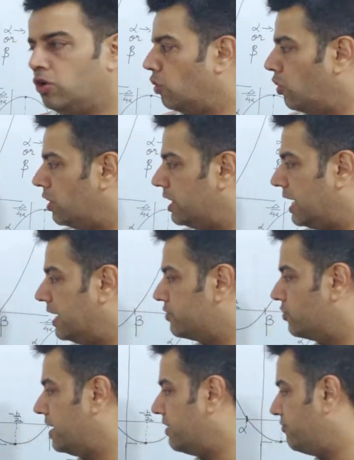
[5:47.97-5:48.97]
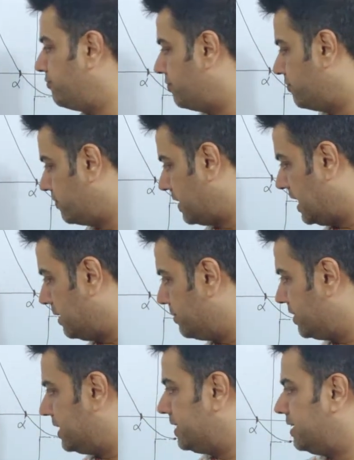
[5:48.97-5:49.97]
or I could have
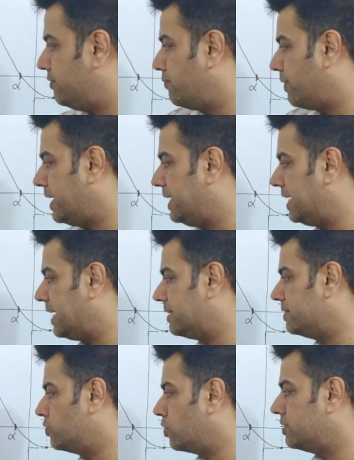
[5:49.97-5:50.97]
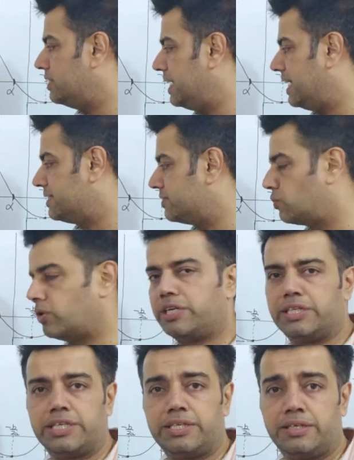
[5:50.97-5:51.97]
eliminated y and got the x
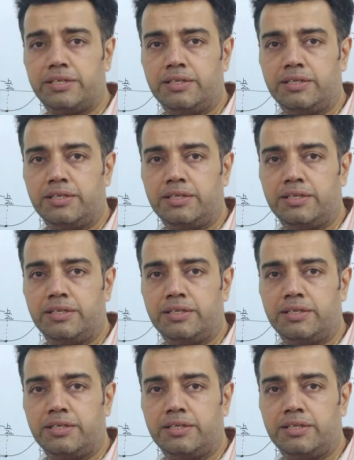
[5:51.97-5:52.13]
coordinate,